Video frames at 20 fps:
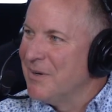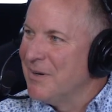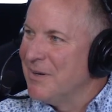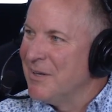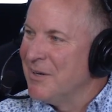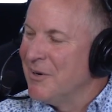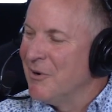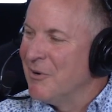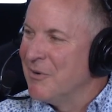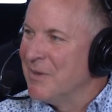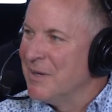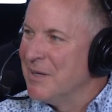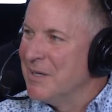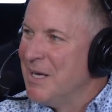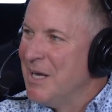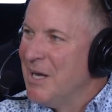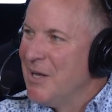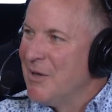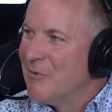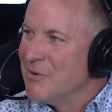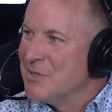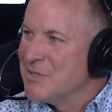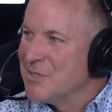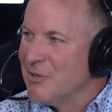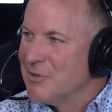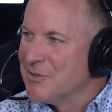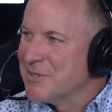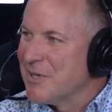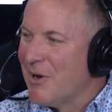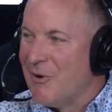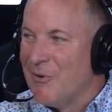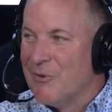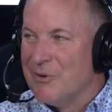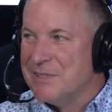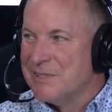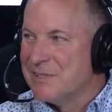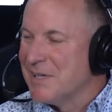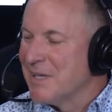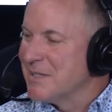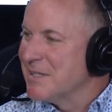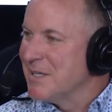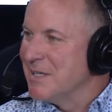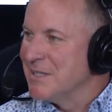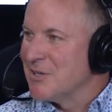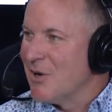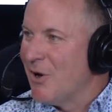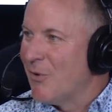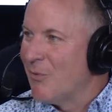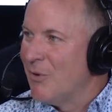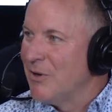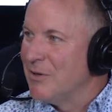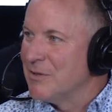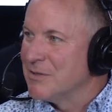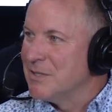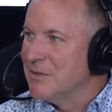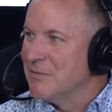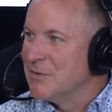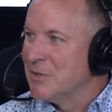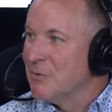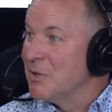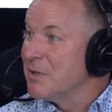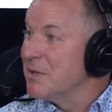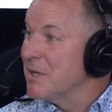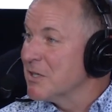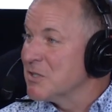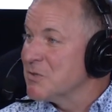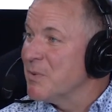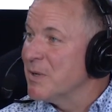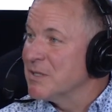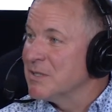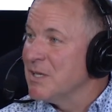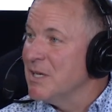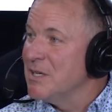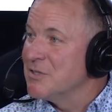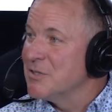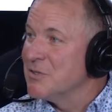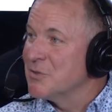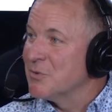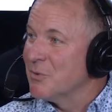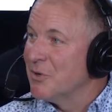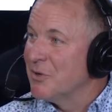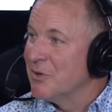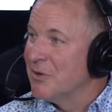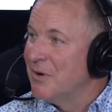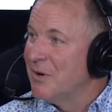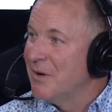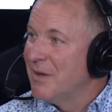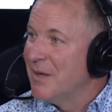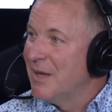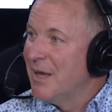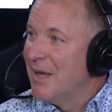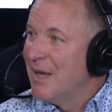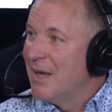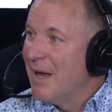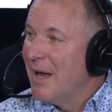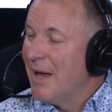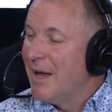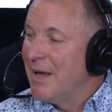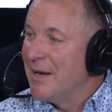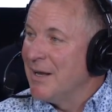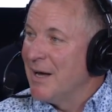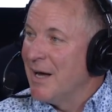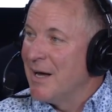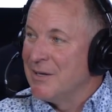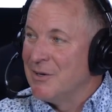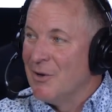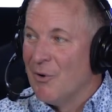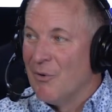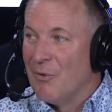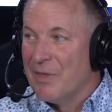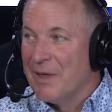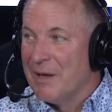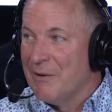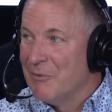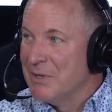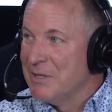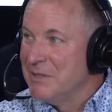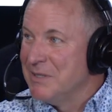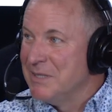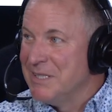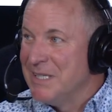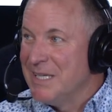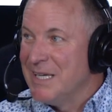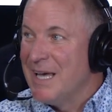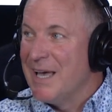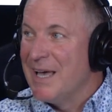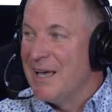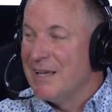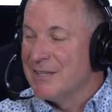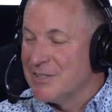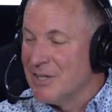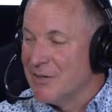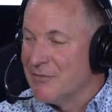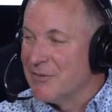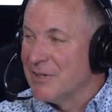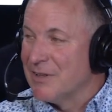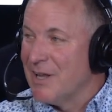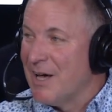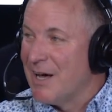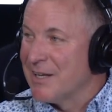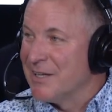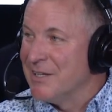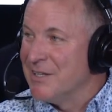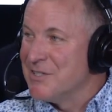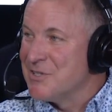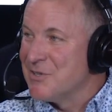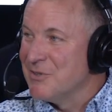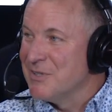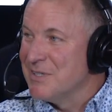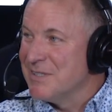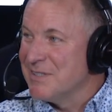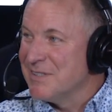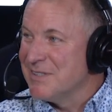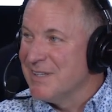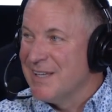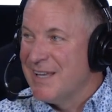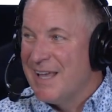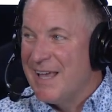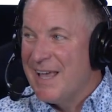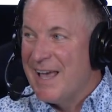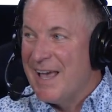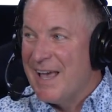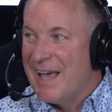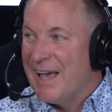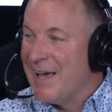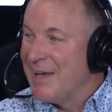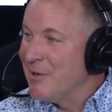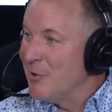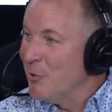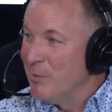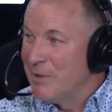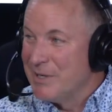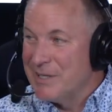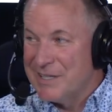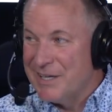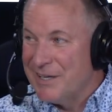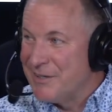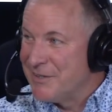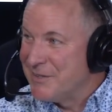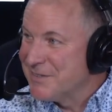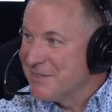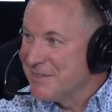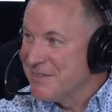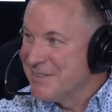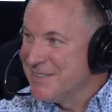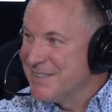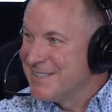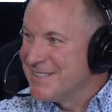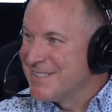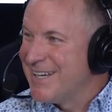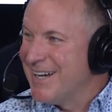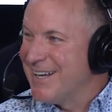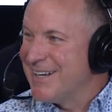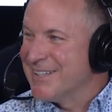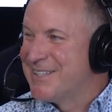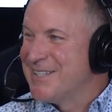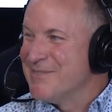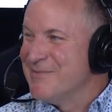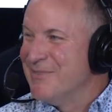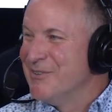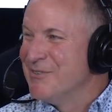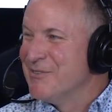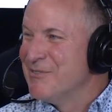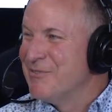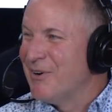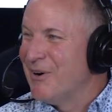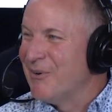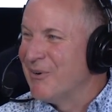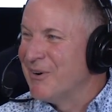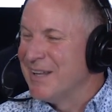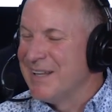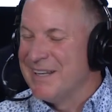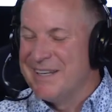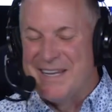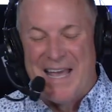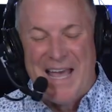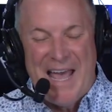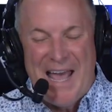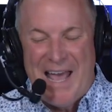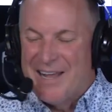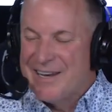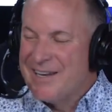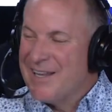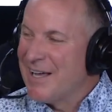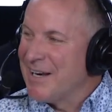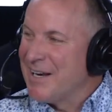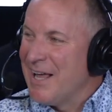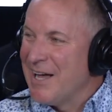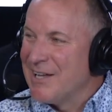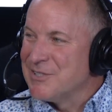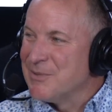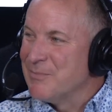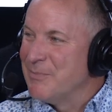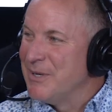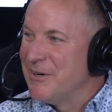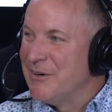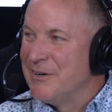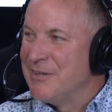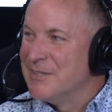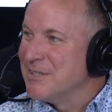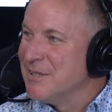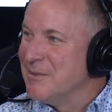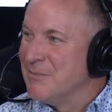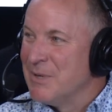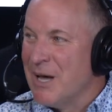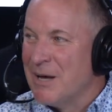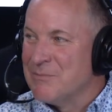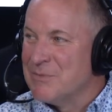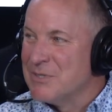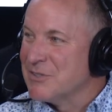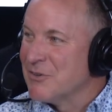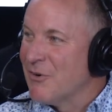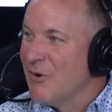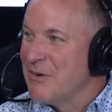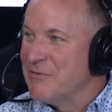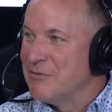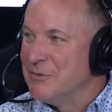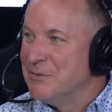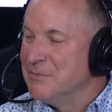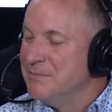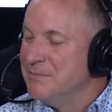You know, the results always, it's all relative to what the expectations were. And I know that we suffered a lot of injuries, and nobody cares. You just got to keep moving forward, and not an ounce of bitterness in me. I'm just grateful.